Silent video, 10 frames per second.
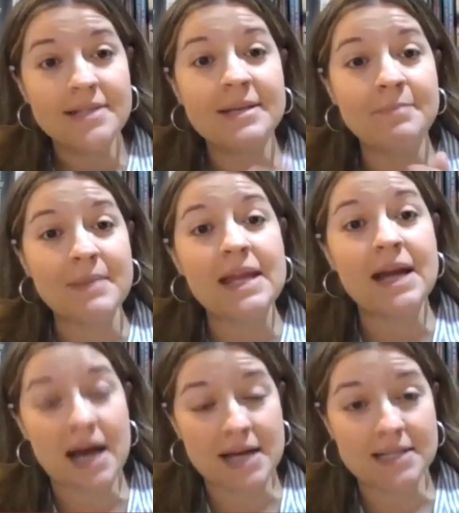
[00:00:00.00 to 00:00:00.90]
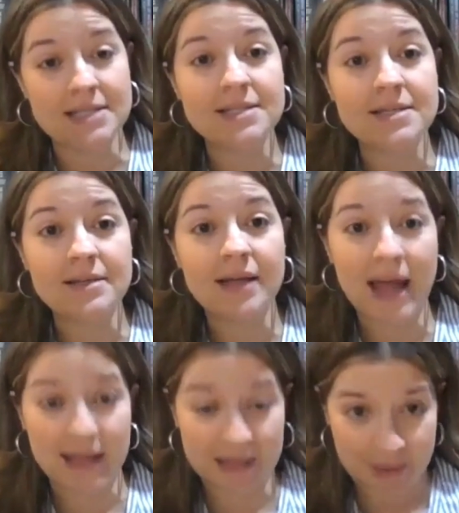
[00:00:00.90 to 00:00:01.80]
to meet us
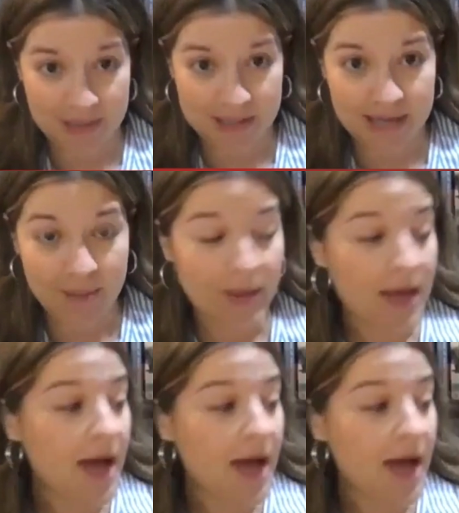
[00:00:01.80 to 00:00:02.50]
at the bus stop.